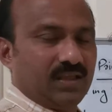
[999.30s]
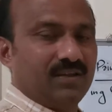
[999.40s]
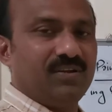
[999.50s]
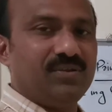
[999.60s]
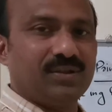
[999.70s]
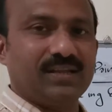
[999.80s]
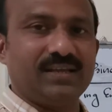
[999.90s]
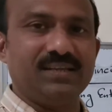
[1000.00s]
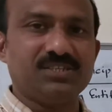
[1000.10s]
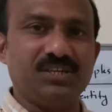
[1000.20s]
Revenue
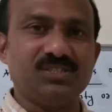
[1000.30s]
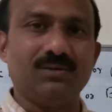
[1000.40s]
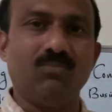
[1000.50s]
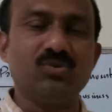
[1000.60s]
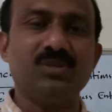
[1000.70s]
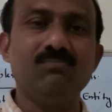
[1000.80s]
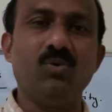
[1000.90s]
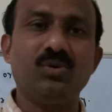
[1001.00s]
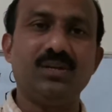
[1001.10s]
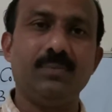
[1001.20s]
recognition is the most
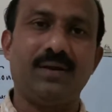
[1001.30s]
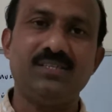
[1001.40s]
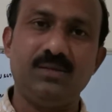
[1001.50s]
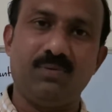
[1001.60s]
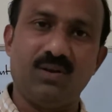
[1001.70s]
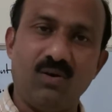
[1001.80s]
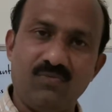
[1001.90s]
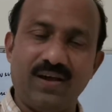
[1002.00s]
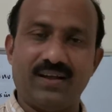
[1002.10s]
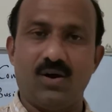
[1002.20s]
important principle
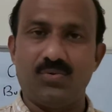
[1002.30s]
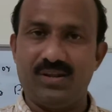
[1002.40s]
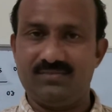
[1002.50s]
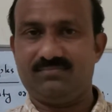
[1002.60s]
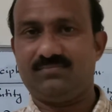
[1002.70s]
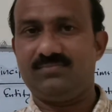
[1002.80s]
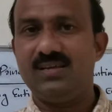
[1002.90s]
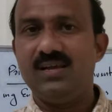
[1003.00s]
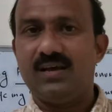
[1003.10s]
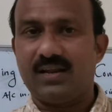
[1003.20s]
of accounting.
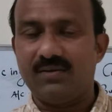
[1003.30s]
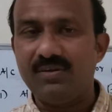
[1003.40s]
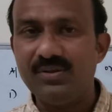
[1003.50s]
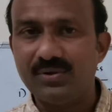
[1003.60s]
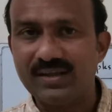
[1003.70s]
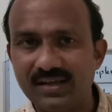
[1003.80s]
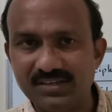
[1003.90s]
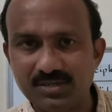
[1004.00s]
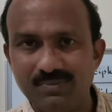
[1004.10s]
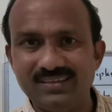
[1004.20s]
Revenue
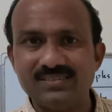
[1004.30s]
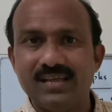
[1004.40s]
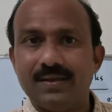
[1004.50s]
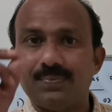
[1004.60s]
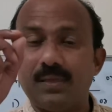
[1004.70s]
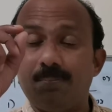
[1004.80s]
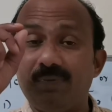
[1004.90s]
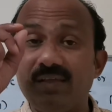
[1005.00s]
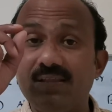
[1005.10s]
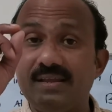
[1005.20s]
recognition means
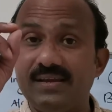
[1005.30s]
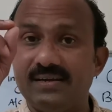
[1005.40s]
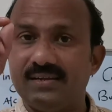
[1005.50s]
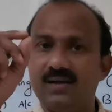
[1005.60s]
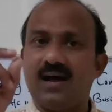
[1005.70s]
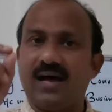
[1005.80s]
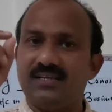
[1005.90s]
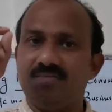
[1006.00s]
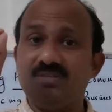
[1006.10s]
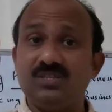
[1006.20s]
the period
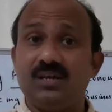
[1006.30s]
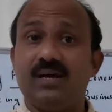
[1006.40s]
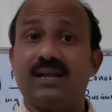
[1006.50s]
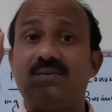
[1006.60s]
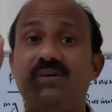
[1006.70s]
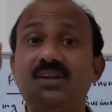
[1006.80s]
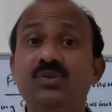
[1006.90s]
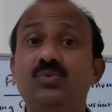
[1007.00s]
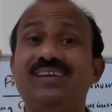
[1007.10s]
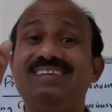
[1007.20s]
at which
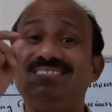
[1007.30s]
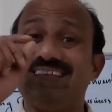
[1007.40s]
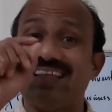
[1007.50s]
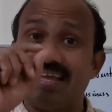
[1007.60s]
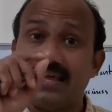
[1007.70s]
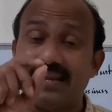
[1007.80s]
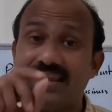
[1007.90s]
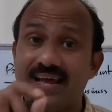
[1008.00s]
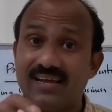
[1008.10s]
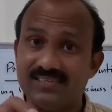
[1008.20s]
revenue is
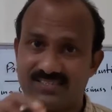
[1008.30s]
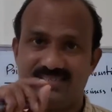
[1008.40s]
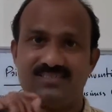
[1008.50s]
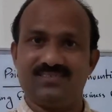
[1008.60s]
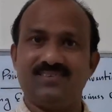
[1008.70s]
realized